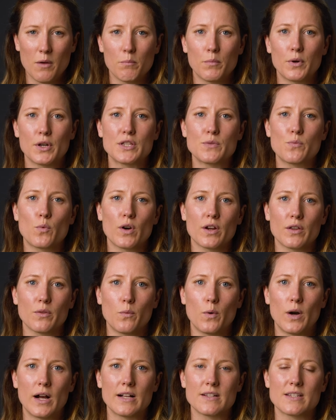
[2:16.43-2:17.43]
but it's
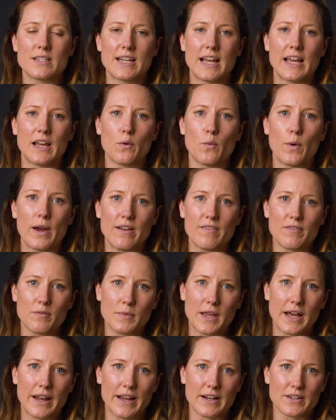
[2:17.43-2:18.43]
worthwhile staying away from
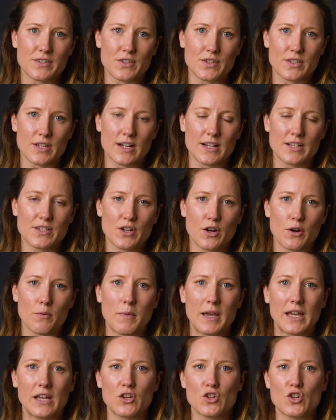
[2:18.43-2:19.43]
that exercise or
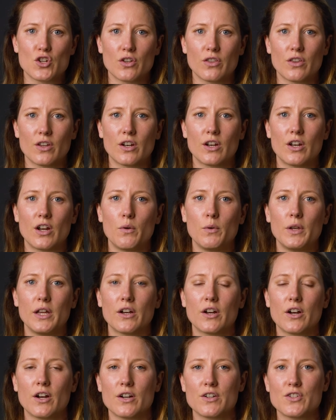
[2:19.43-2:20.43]
making sure that it only
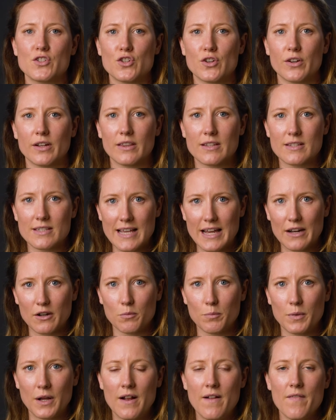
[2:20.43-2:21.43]
occurs during the setup,